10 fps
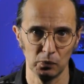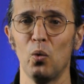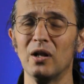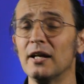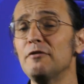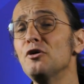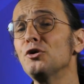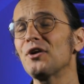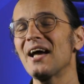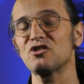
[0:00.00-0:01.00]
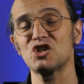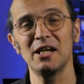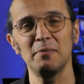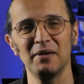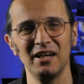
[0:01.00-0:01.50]
Well, if you're not
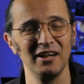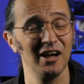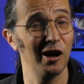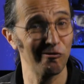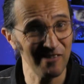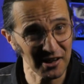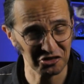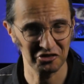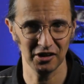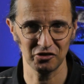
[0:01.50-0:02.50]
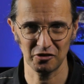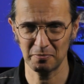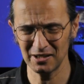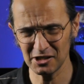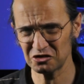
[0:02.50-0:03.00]
actually being arrested, the
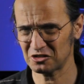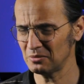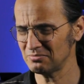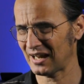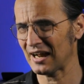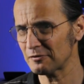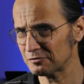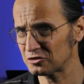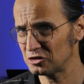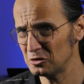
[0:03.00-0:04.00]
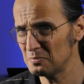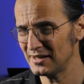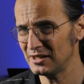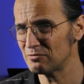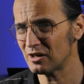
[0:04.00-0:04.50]
police don't have too
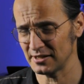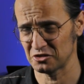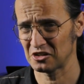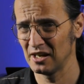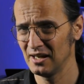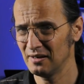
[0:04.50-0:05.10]
many rights.